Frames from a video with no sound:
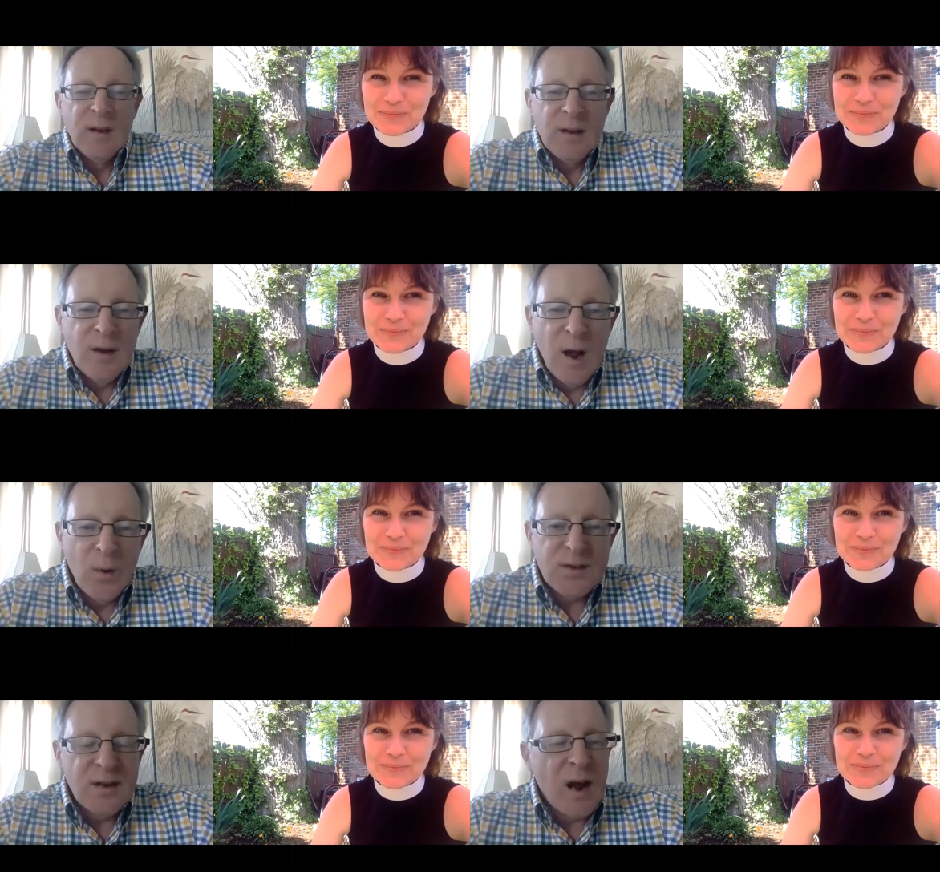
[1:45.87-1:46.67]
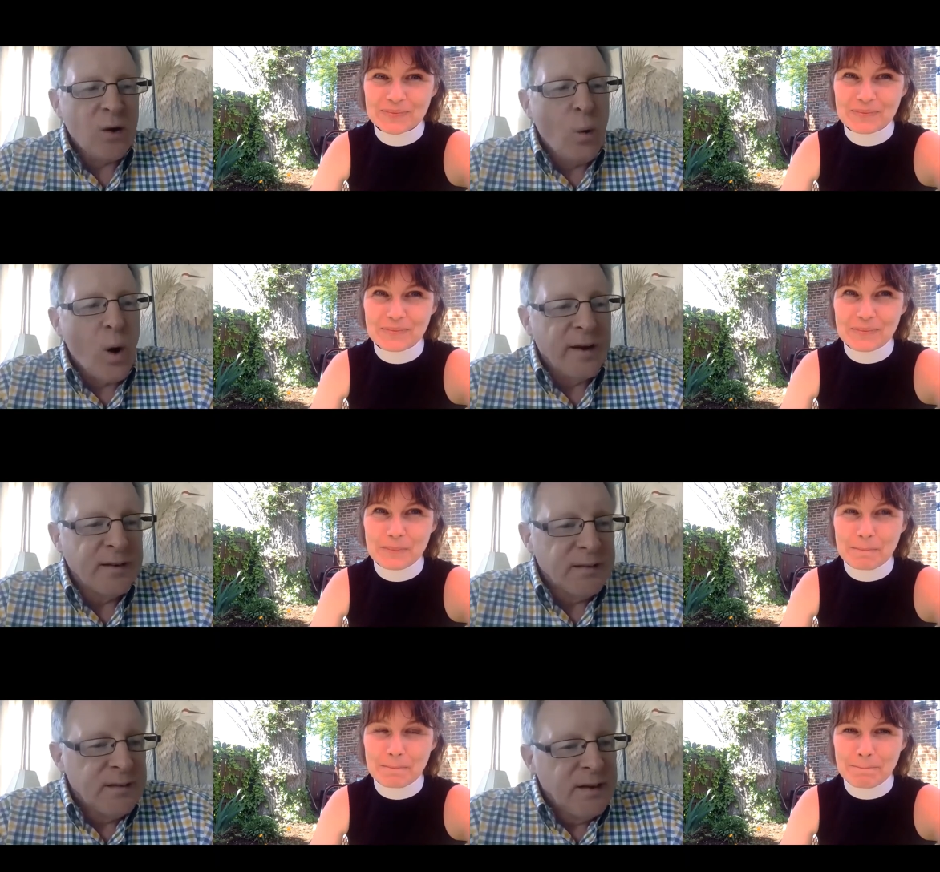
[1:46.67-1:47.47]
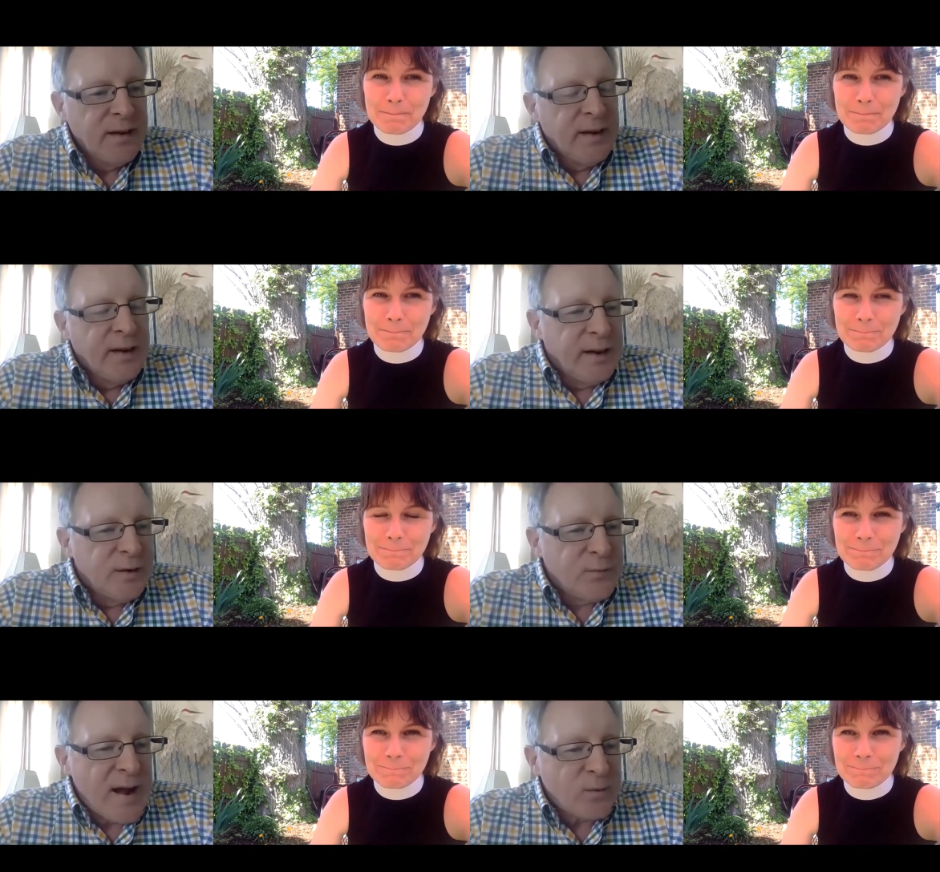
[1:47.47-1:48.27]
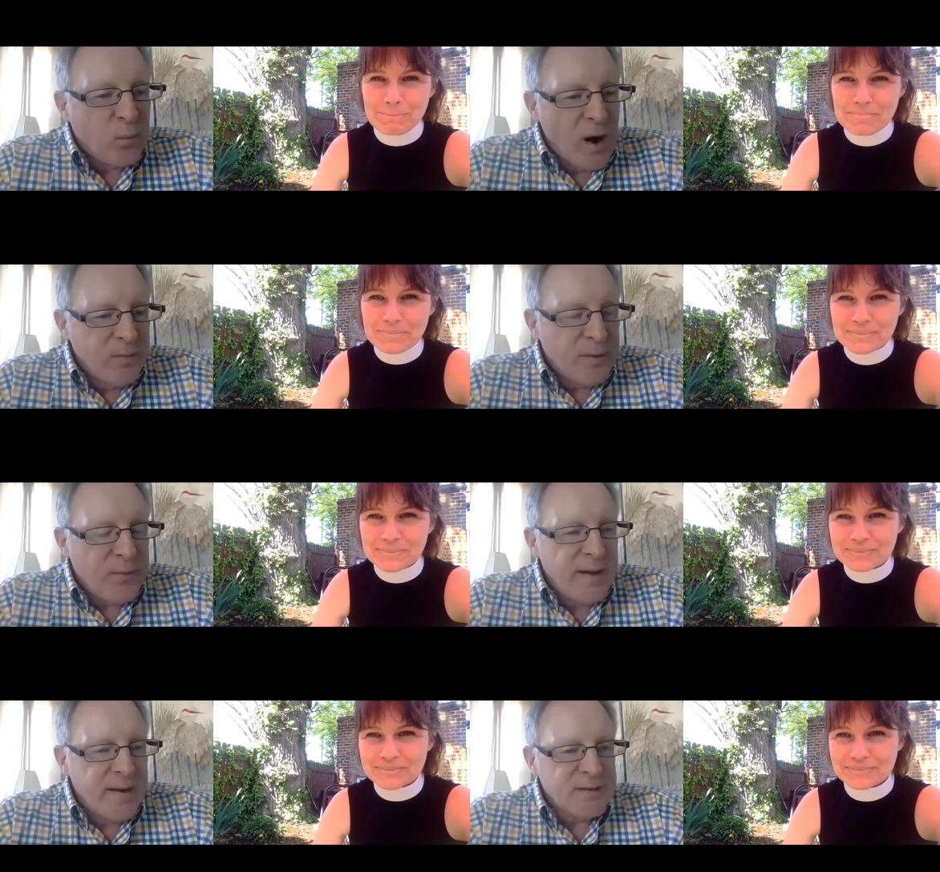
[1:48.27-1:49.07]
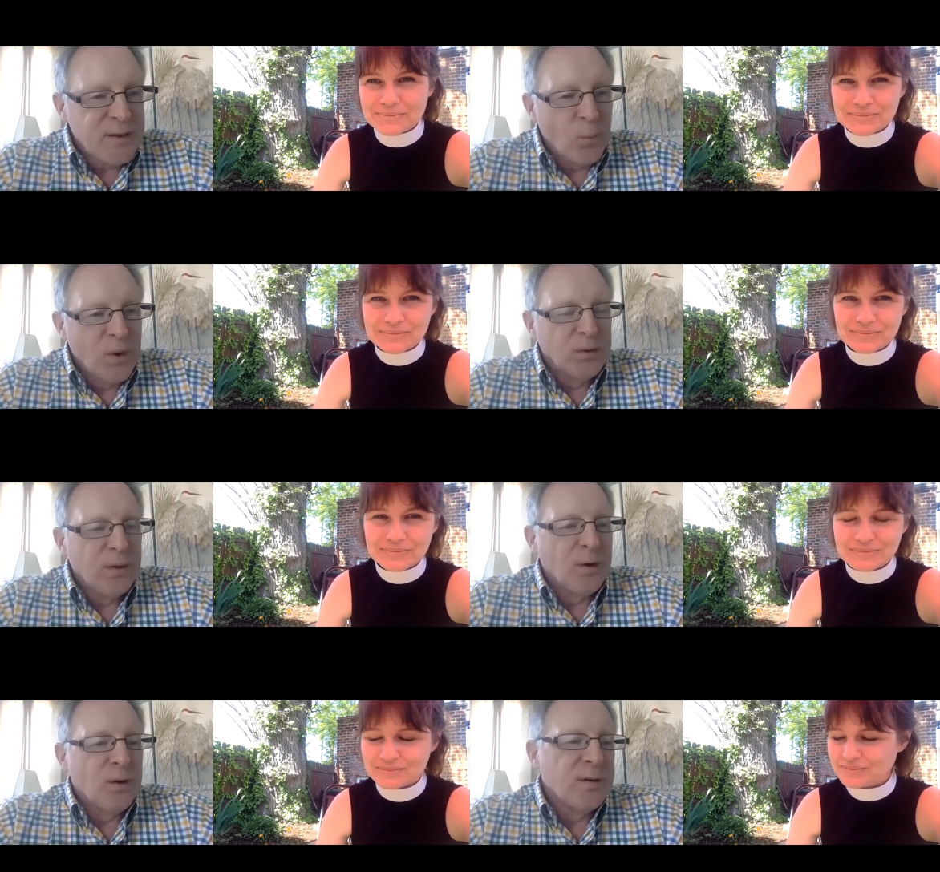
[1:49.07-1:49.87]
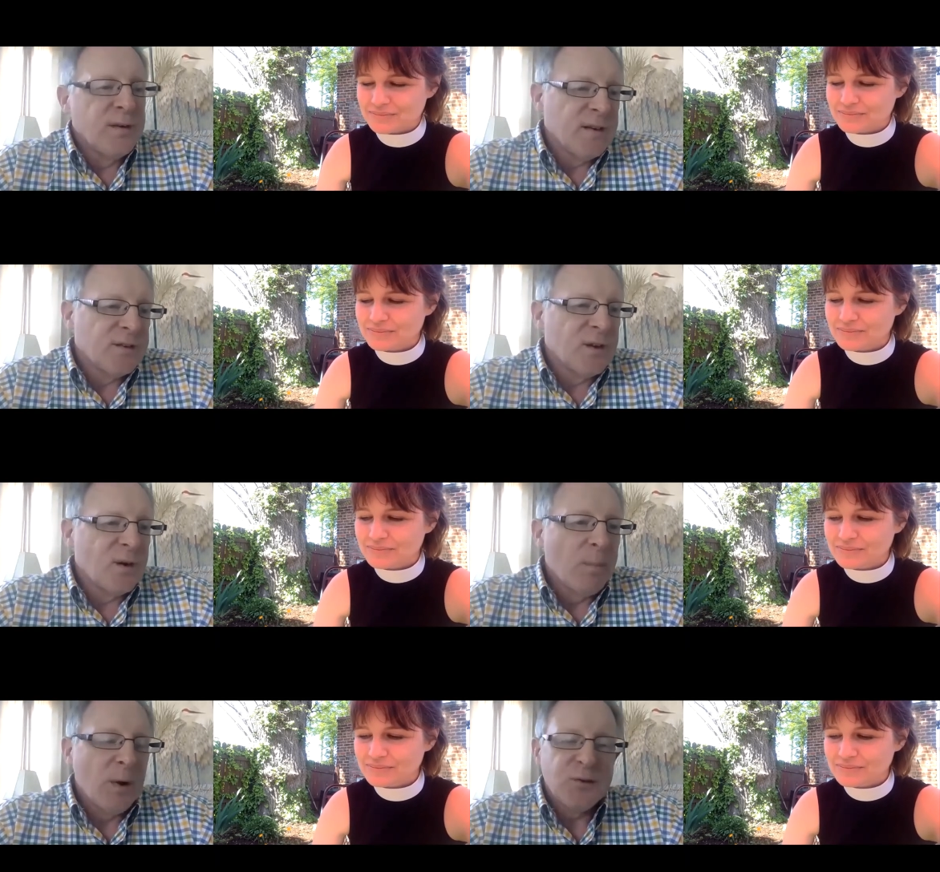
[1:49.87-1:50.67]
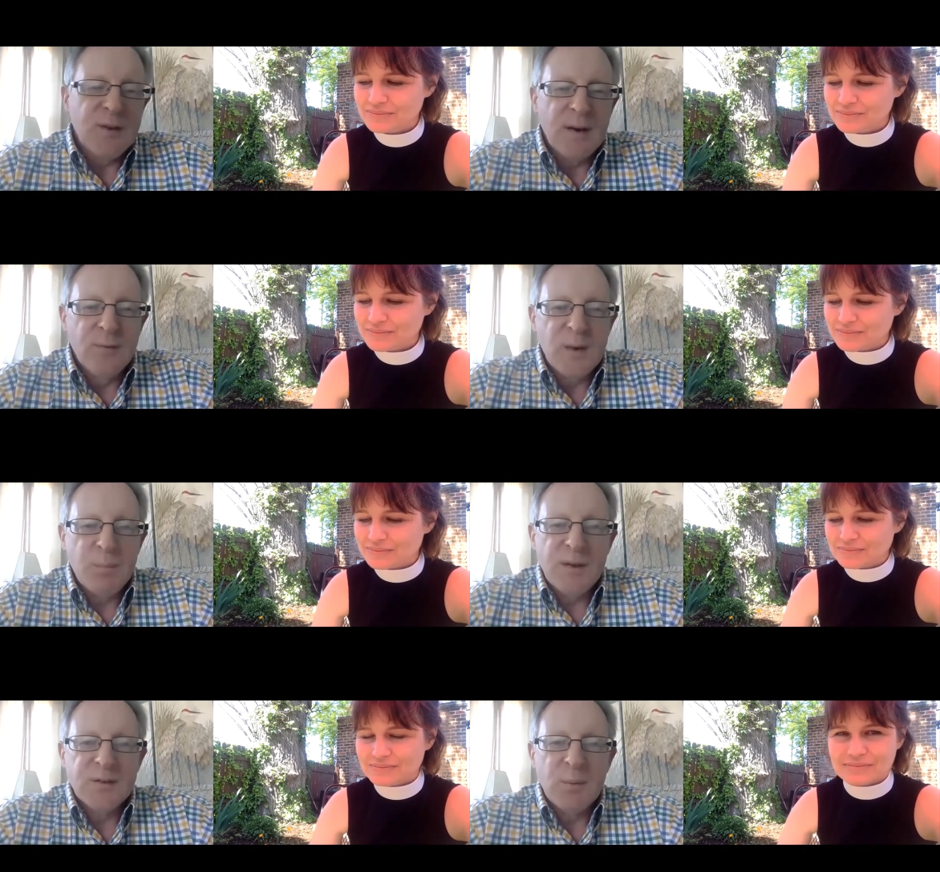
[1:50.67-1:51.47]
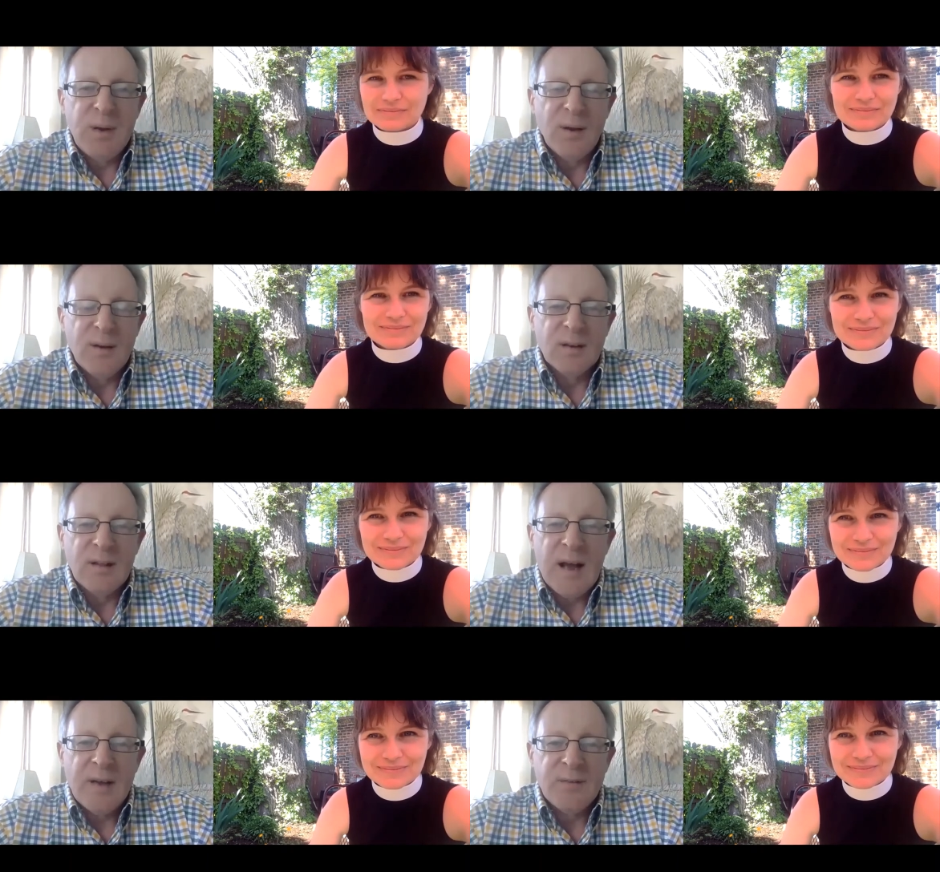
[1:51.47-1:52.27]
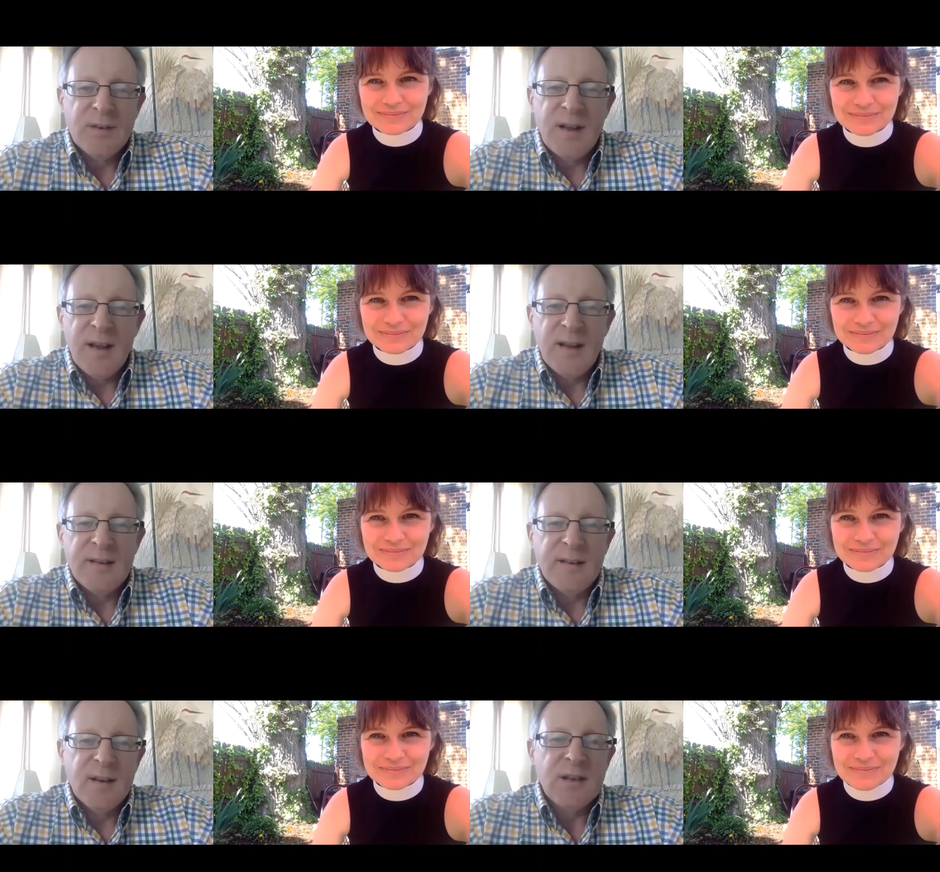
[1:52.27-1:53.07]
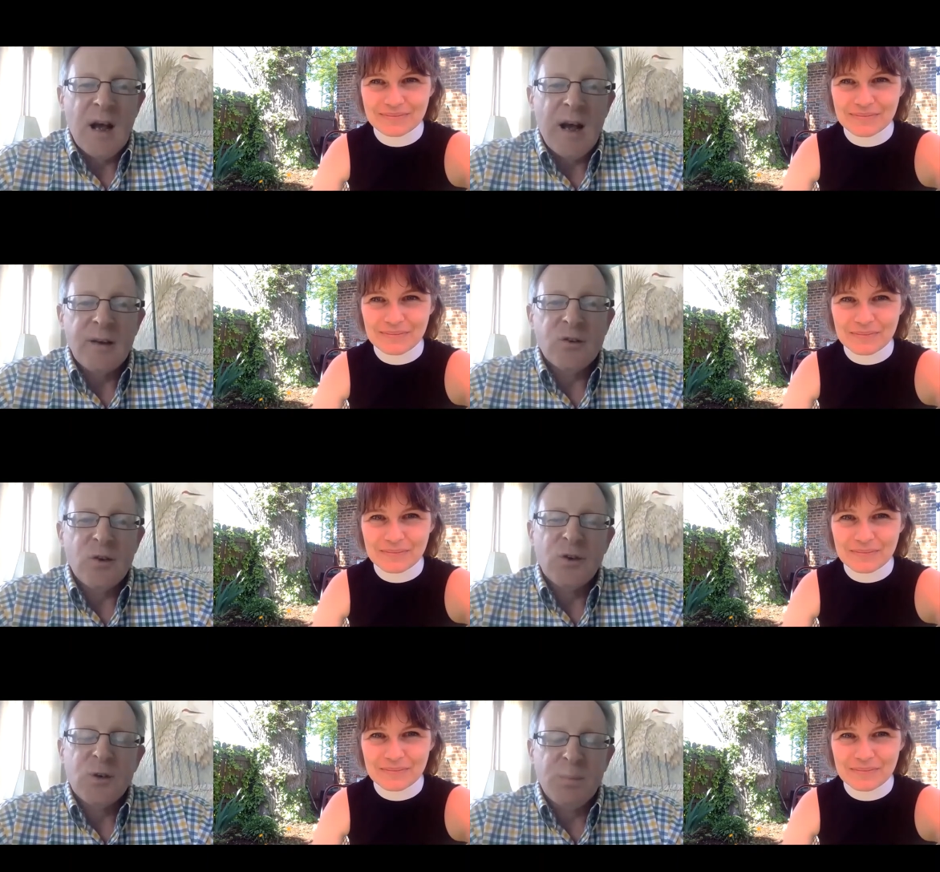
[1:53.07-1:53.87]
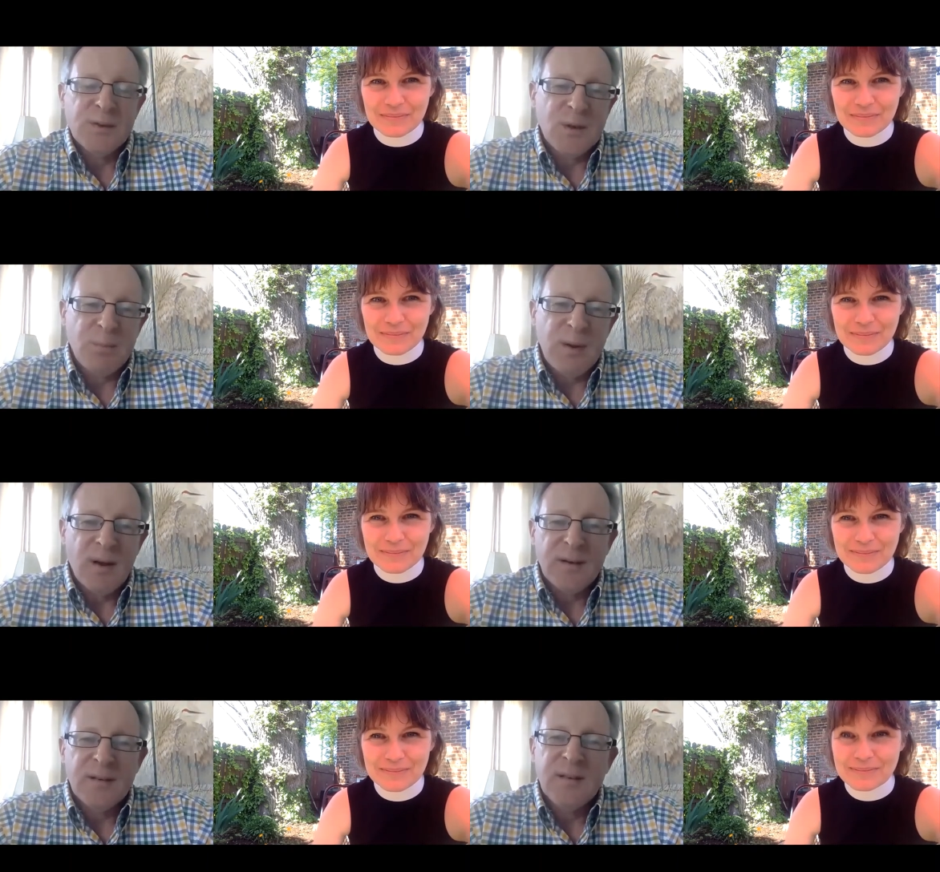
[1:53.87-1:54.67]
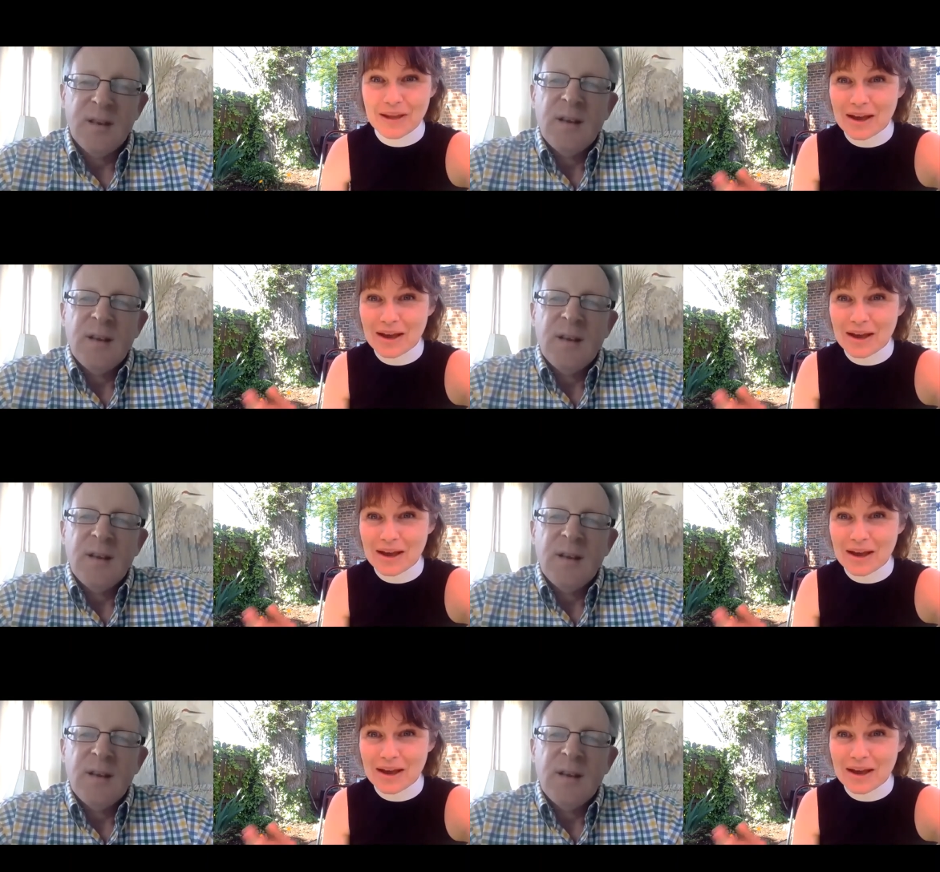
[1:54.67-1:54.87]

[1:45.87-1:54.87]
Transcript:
Speaker 1: No, it's not quite. In fact, one of the things that we'll learn is that almost every Episcopalian alive today is a high church Episcopalian